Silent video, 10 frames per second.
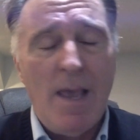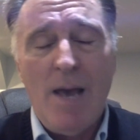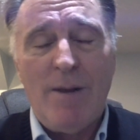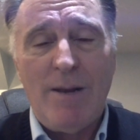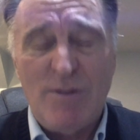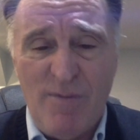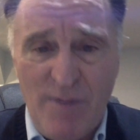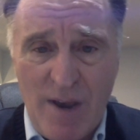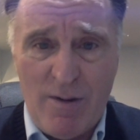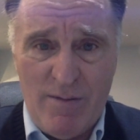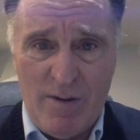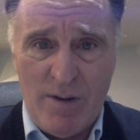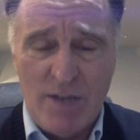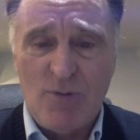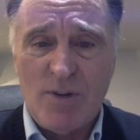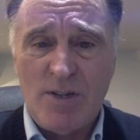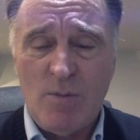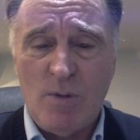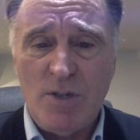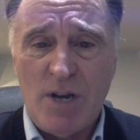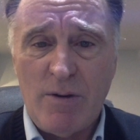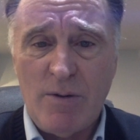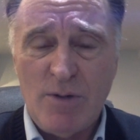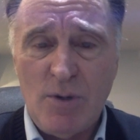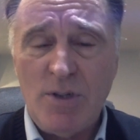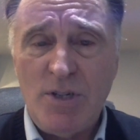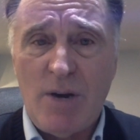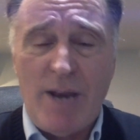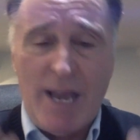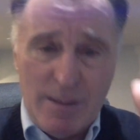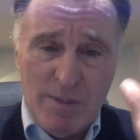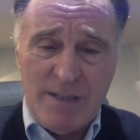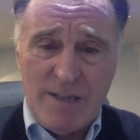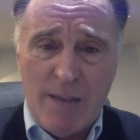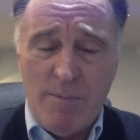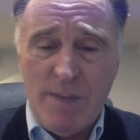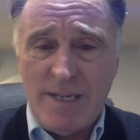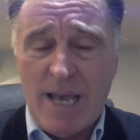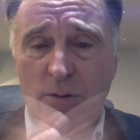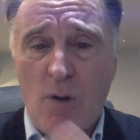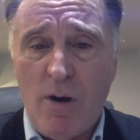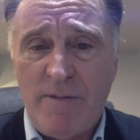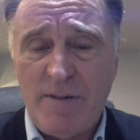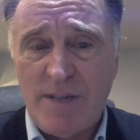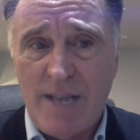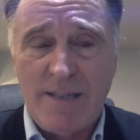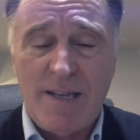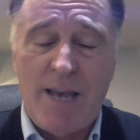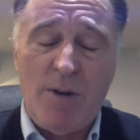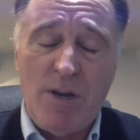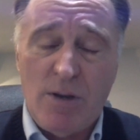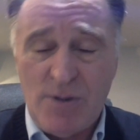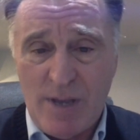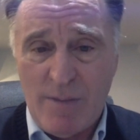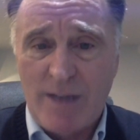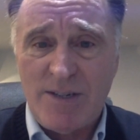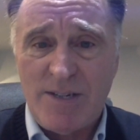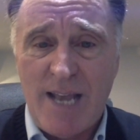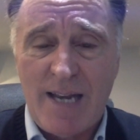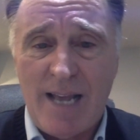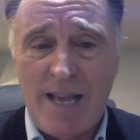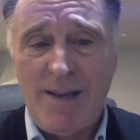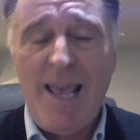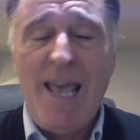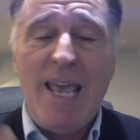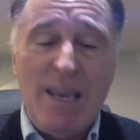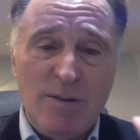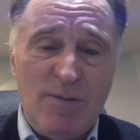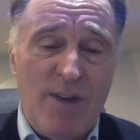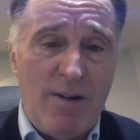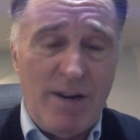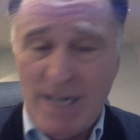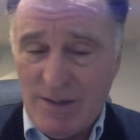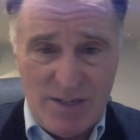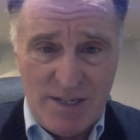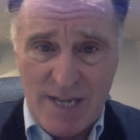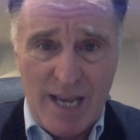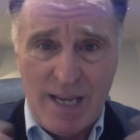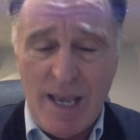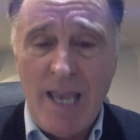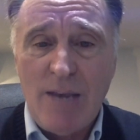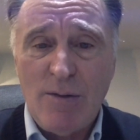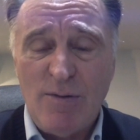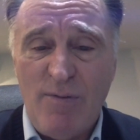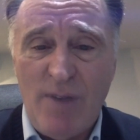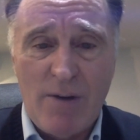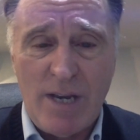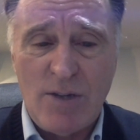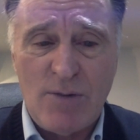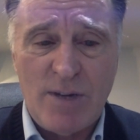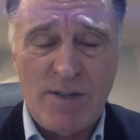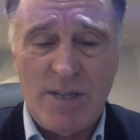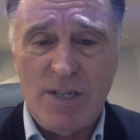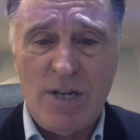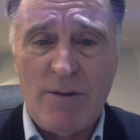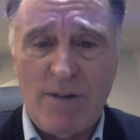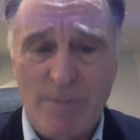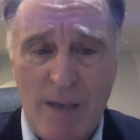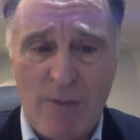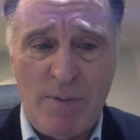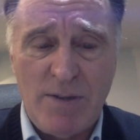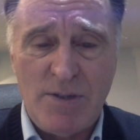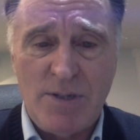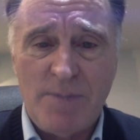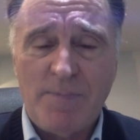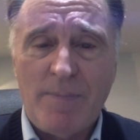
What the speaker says: But he was very, very interested in what Jerry was doing. Jerry had the Midtown office at that time, and he also came out to Staten Island. He was very, needless to say, he was very interested in Jerry's mouthpieces.